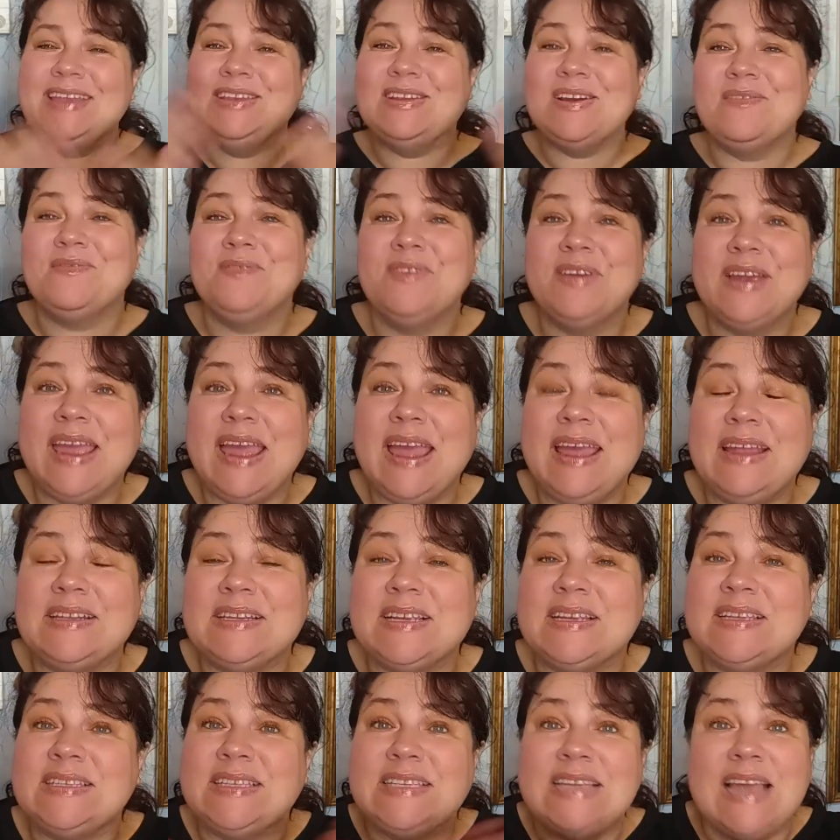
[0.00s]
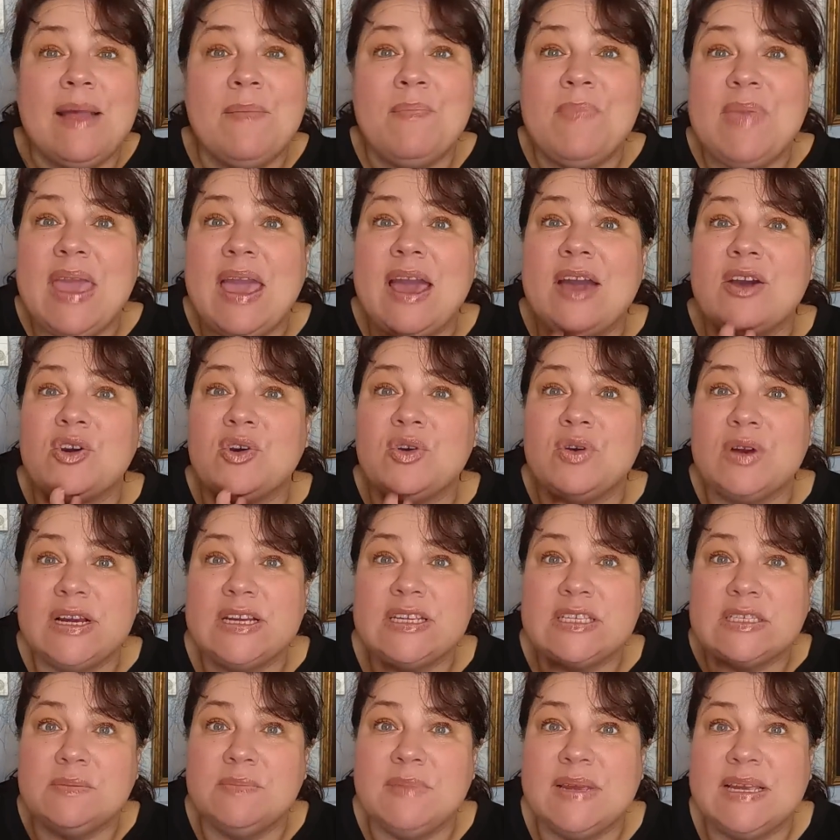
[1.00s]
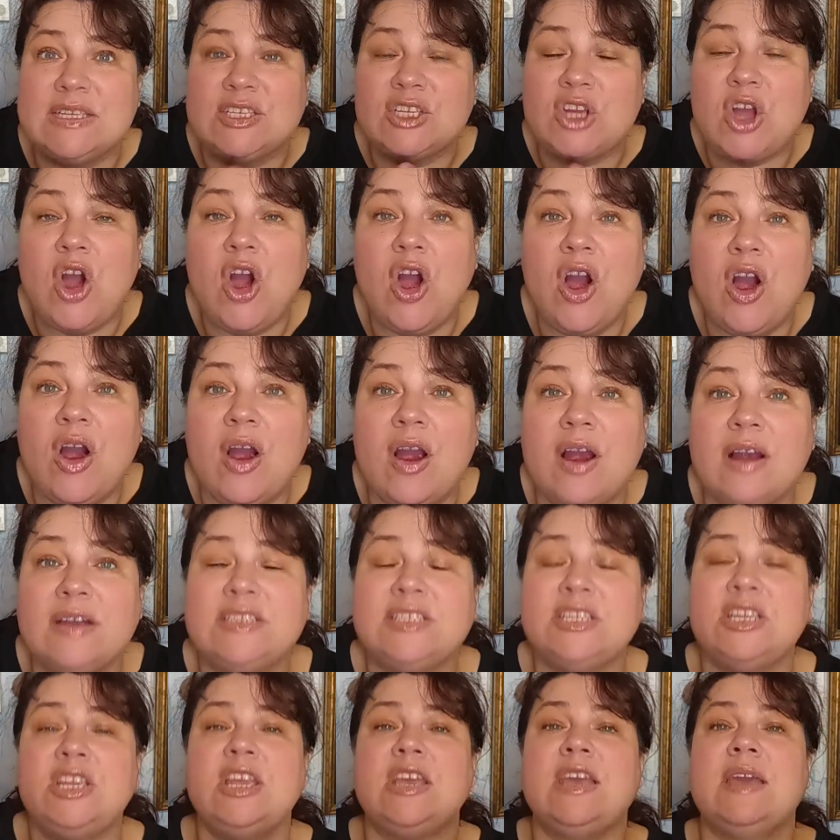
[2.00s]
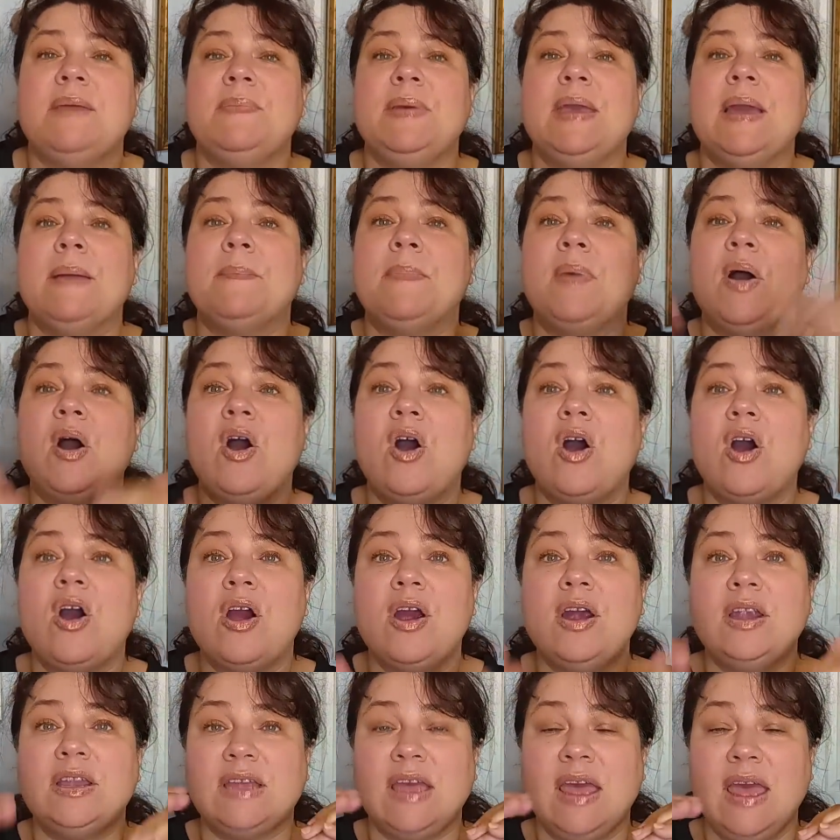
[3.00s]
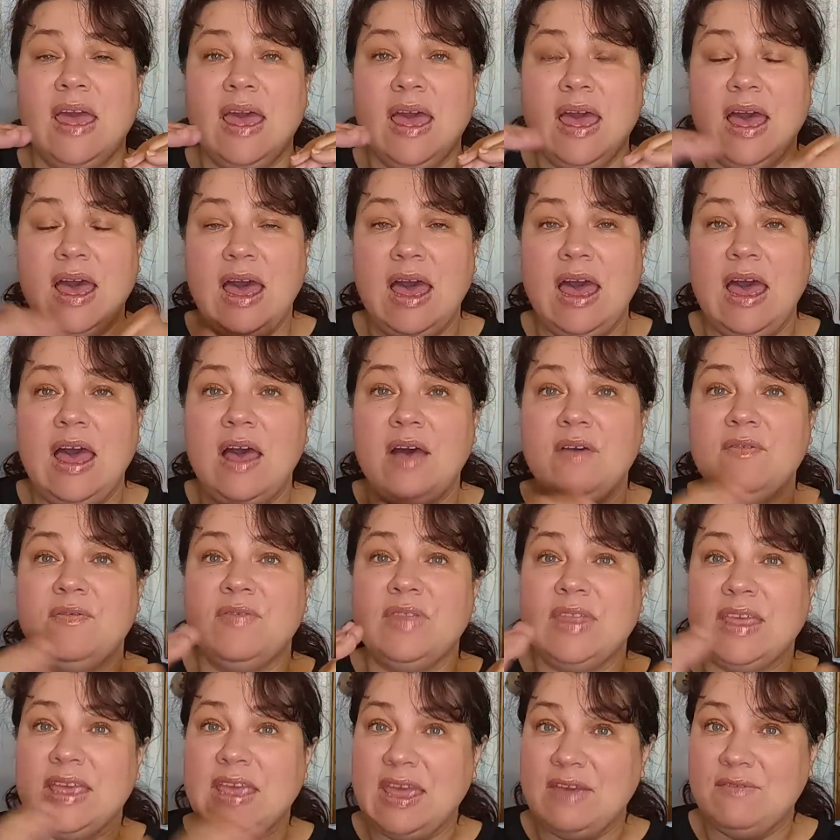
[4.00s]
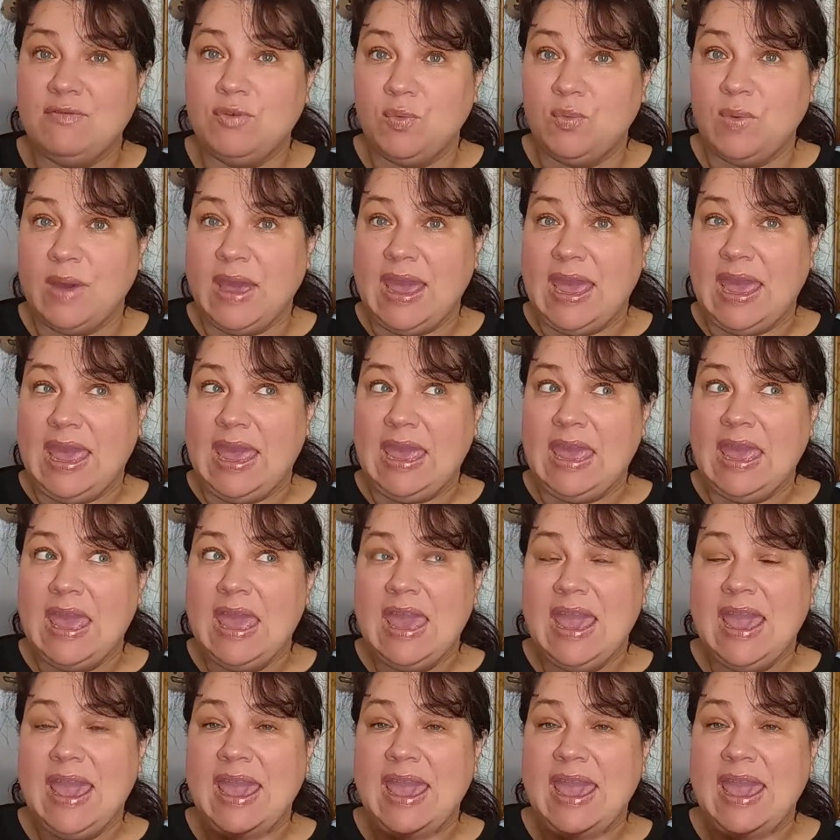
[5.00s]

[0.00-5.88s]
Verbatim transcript: And don't forget to send me a Christmas card so you could be a part of the giveaway.